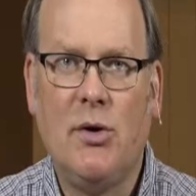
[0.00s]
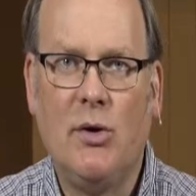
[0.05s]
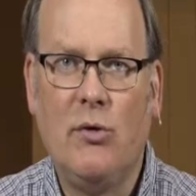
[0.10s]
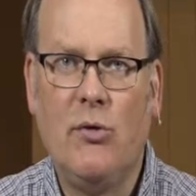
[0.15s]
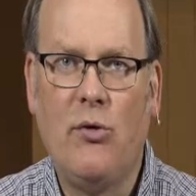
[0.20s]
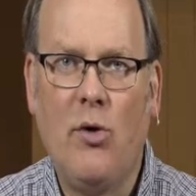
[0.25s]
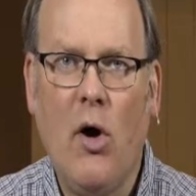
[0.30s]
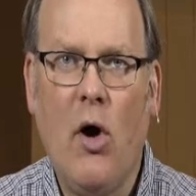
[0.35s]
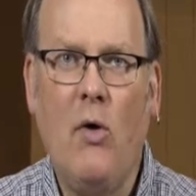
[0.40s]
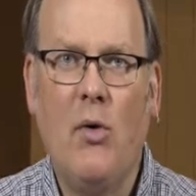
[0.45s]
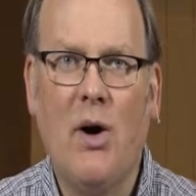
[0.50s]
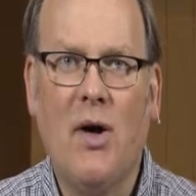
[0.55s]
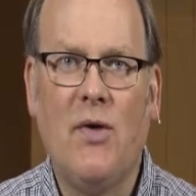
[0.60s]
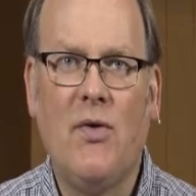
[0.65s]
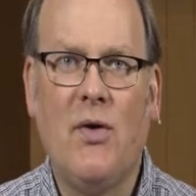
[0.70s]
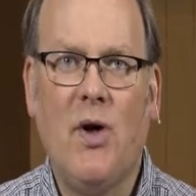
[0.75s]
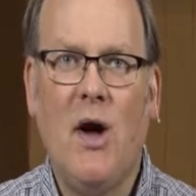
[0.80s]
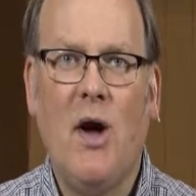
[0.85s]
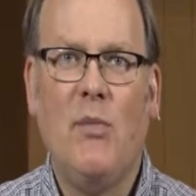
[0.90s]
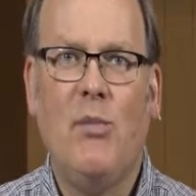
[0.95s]
grow
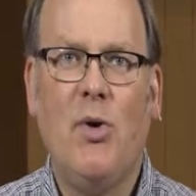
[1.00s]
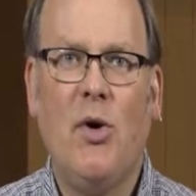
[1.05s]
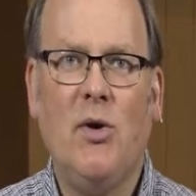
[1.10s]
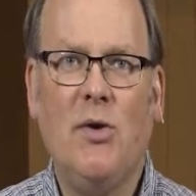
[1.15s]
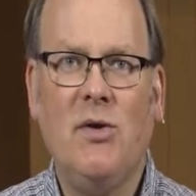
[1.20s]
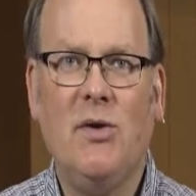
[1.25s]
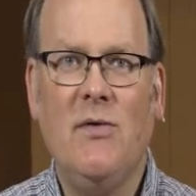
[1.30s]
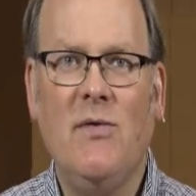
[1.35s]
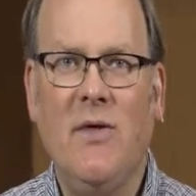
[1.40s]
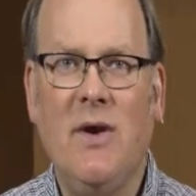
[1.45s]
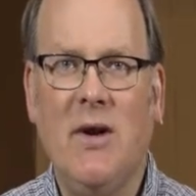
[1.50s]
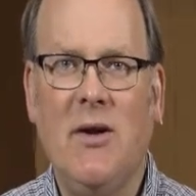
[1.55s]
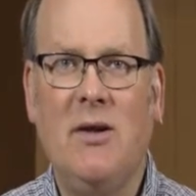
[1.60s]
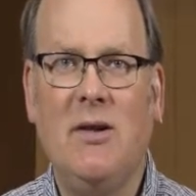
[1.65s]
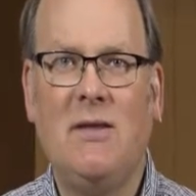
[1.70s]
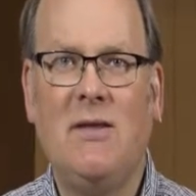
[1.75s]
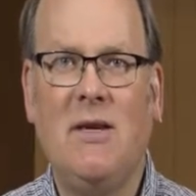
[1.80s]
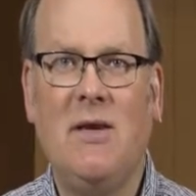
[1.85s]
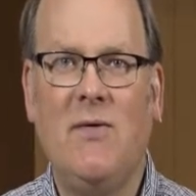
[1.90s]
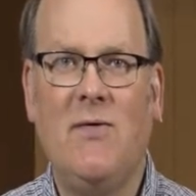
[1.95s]
with,
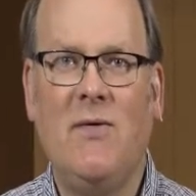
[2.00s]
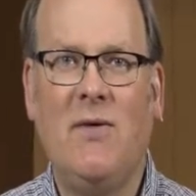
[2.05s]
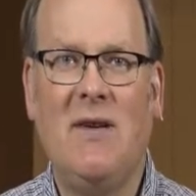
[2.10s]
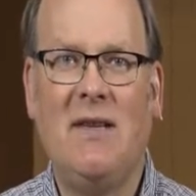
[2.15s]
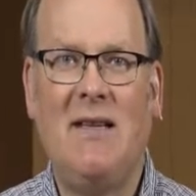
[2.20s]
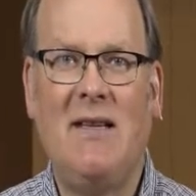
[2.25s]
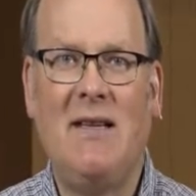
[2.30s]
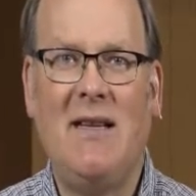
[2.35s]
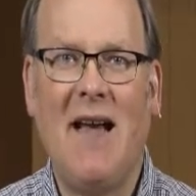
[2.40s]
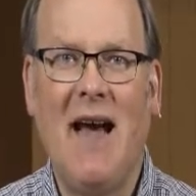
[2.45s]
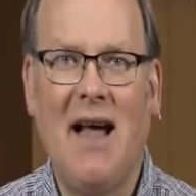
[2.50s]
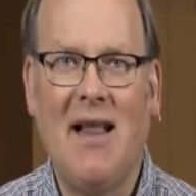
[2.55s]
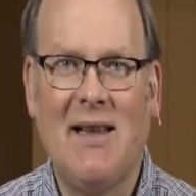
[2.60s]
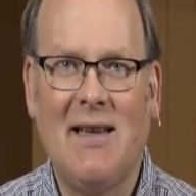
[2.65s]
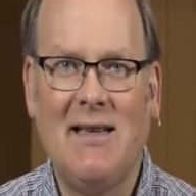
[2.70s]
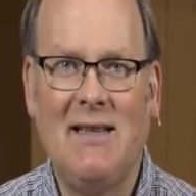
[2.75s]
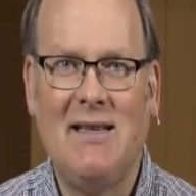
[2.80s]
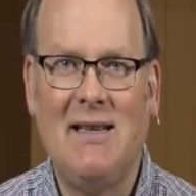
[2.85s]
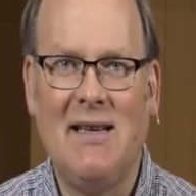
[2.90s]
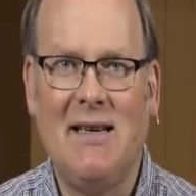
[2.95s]
perseverance and
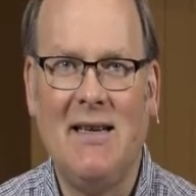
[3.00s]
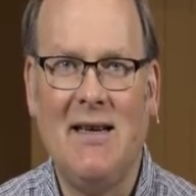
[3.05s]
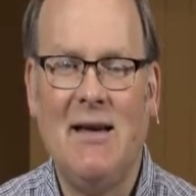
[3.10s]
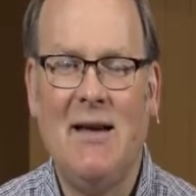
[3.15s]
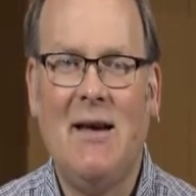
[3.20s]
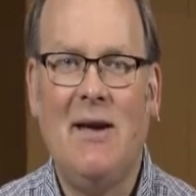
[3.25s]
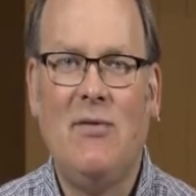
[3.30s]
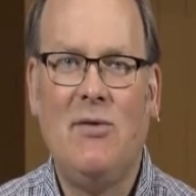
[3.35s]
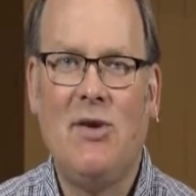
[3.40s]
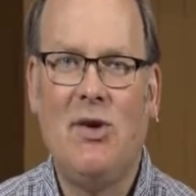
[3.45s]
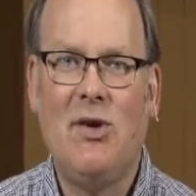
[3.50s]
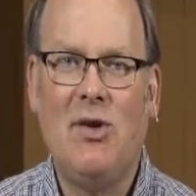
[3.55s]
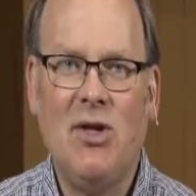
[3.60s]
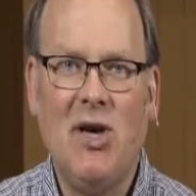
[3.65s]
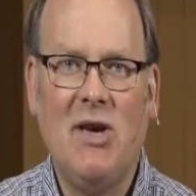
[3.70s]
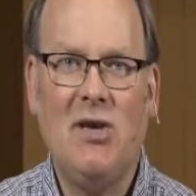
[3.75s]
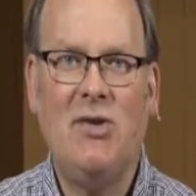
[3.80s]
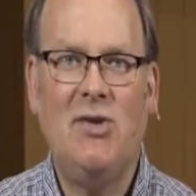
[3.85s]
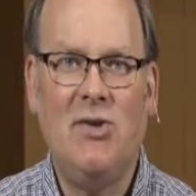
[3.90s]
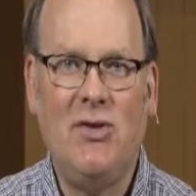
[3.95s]
fidelity to
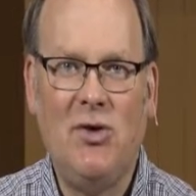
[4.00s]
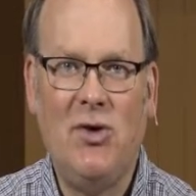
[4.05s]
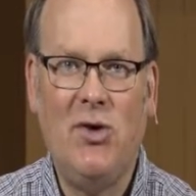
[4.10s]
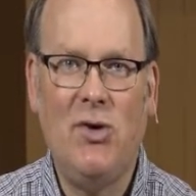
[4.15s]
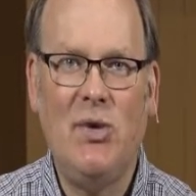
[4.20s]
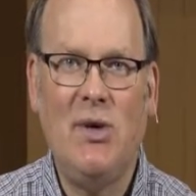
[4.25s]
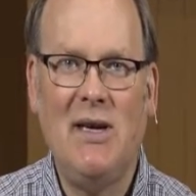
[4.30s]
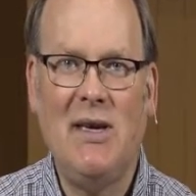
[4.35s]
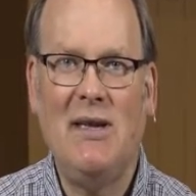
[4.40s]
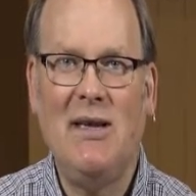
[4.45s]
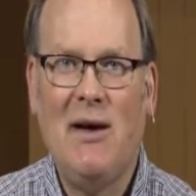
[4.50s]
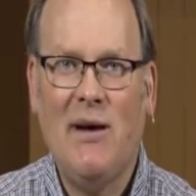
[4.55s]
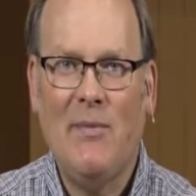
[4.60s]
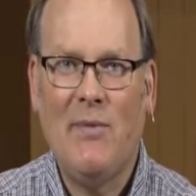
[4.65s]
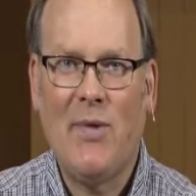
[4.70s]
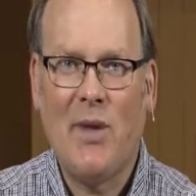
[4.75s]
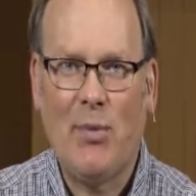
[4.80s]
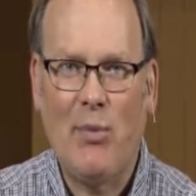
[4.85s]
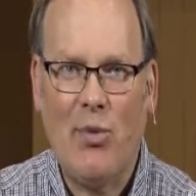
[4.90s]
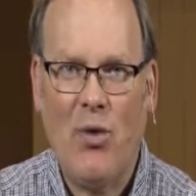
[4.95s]
just doing
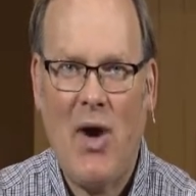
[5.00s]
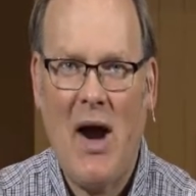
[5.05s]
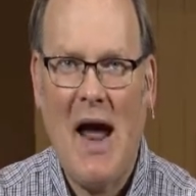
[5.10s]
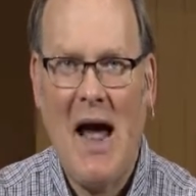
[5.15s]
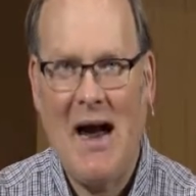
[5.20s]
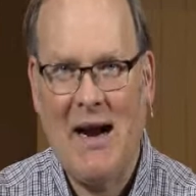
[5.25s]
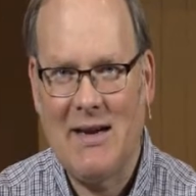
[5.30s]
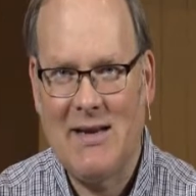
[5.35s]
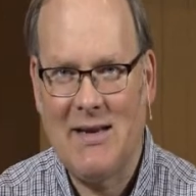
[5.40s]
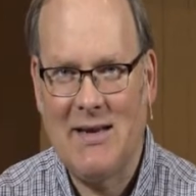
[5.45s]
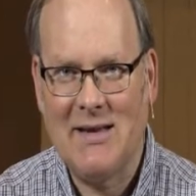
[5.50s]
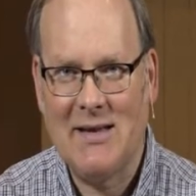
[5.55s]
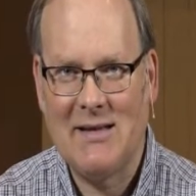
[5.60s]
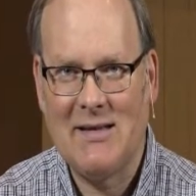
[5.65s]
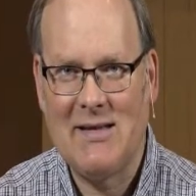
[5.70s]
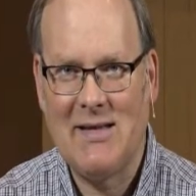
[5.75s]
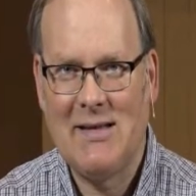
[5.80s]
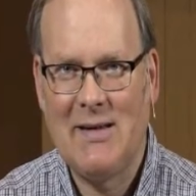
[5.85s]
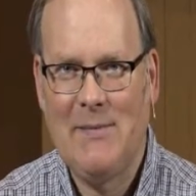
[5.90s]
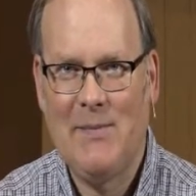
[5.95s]
the
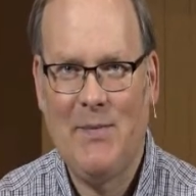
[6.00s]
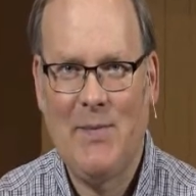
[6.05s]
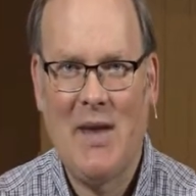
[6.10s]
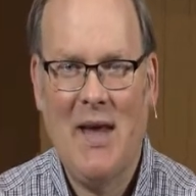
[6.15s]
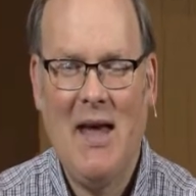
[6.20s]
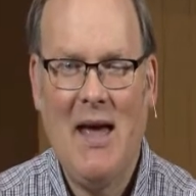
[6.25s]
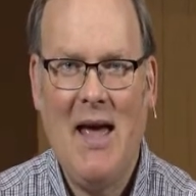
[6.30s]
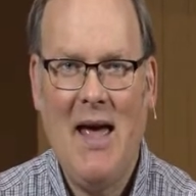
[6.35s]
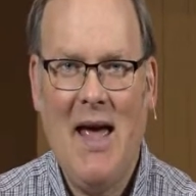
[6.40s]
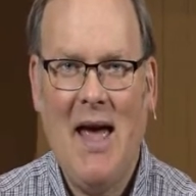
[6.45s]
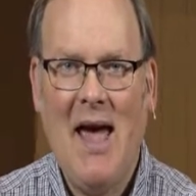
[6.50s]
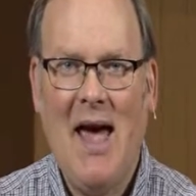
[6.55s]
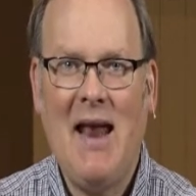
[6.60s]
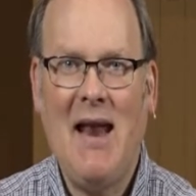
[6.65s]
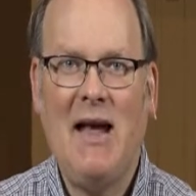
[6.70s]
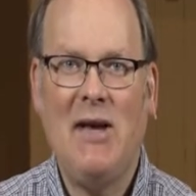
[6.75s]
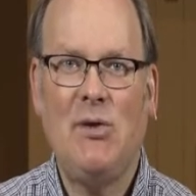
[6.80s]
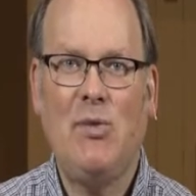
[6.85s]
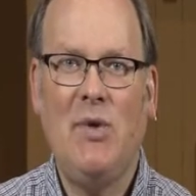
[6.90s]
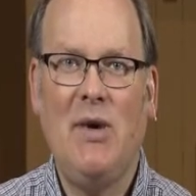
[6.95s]
practice. And
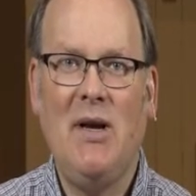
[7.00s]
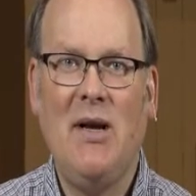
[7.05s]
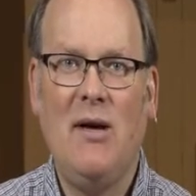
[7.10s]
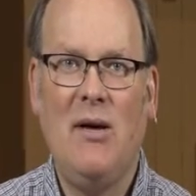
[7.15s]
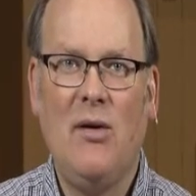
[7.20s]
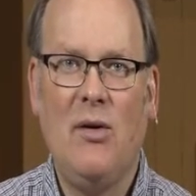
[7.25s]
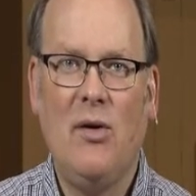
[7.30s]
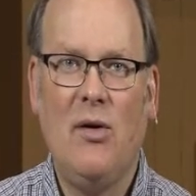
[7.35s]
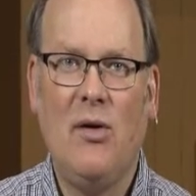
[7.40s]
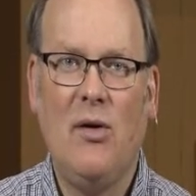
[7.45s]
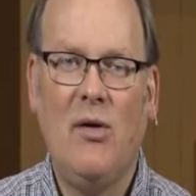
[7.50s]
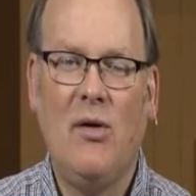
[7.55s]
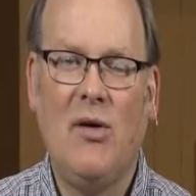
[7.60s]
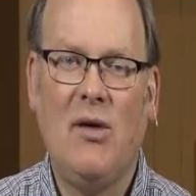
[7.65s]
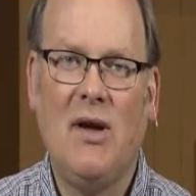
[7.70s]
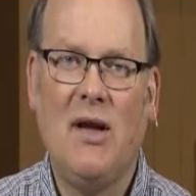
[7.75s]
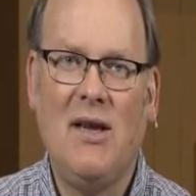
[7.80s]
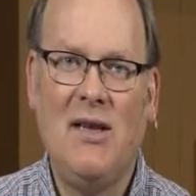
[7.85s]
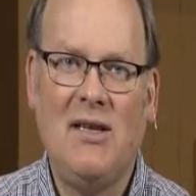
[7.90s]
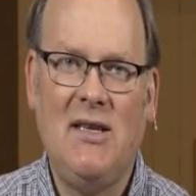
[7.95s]
as we
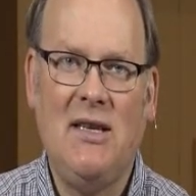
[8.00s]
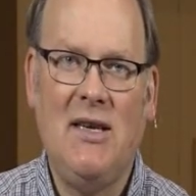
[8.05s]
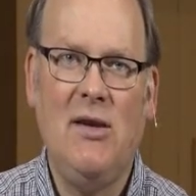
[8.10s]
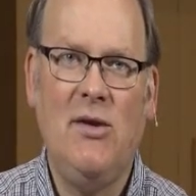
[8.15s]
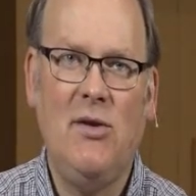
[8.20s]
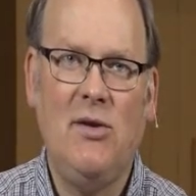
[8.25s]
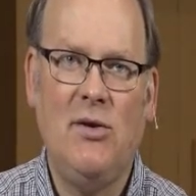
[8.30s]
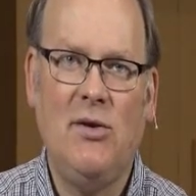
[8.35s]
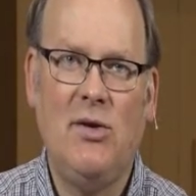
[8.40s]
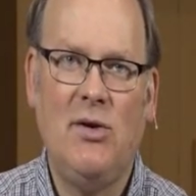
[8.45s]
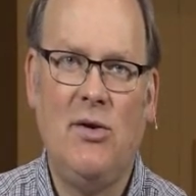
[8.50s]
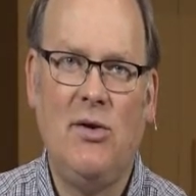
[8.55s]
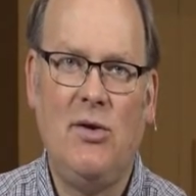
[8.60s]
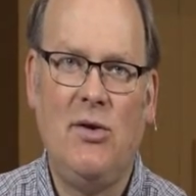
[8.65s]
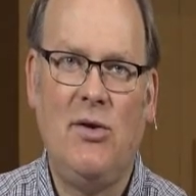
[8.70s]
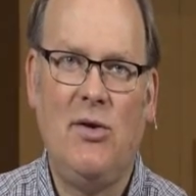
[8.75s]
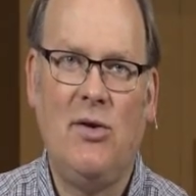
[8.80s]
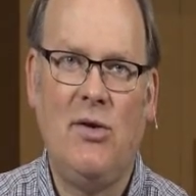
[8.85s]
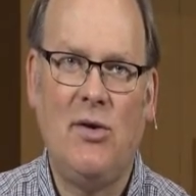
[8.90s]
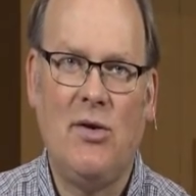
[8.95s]
continue
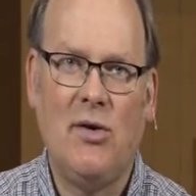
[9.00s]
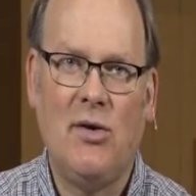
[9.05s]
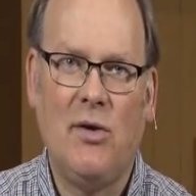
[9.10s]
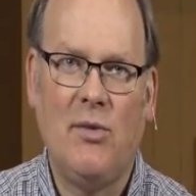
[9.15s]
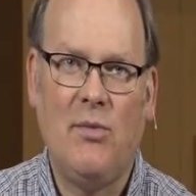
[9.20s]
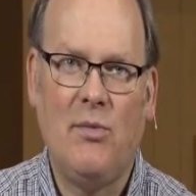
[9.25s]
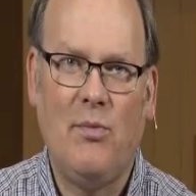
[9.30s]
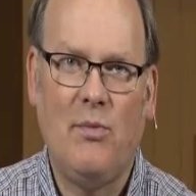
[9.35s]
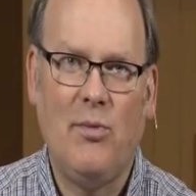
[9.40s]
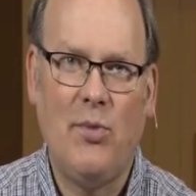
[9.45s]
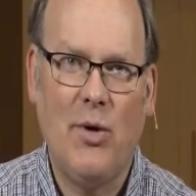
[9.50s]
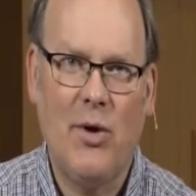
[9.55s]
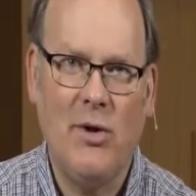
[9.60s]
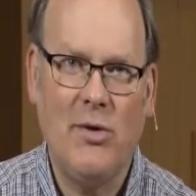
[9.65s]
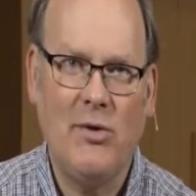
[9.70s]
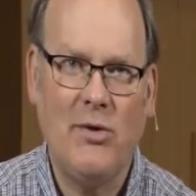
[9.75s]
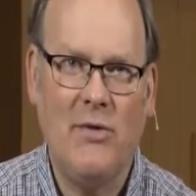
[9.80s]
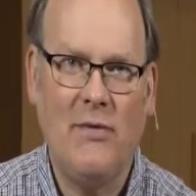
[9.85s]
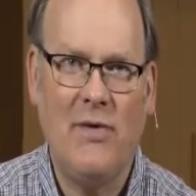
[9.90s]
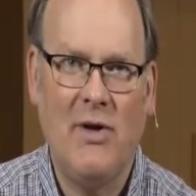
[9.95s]
to
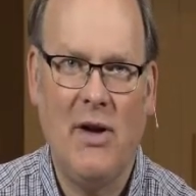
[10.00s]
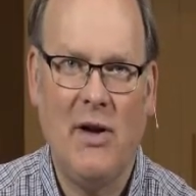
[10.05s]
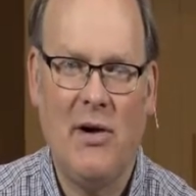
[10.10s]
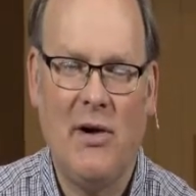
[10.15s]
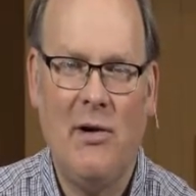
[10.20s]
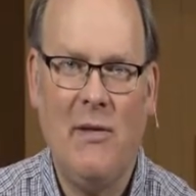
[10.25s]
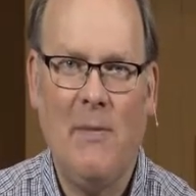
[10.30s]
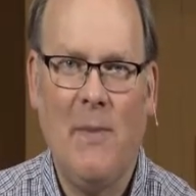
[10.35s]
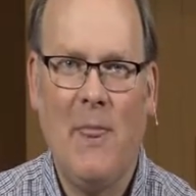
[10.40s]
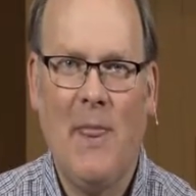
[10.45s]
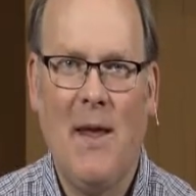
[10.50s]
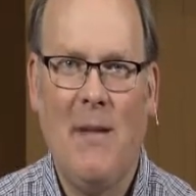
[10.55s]
persevere,